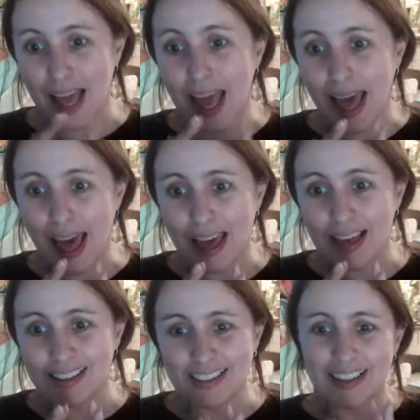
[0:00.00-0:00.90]
air
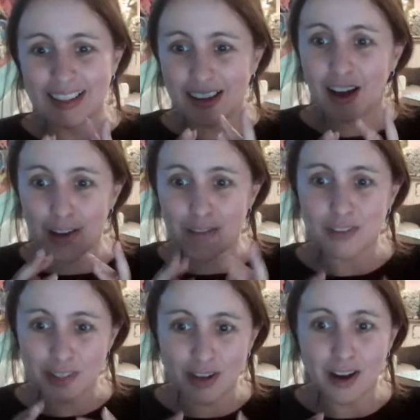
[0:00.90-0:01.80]
over
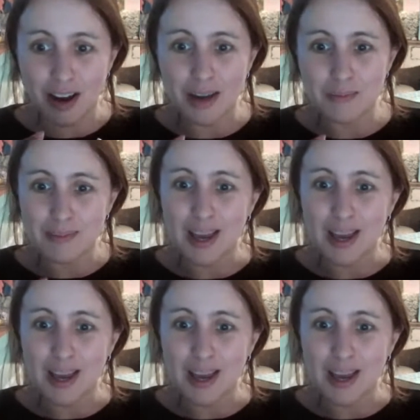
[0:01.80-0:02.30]
time,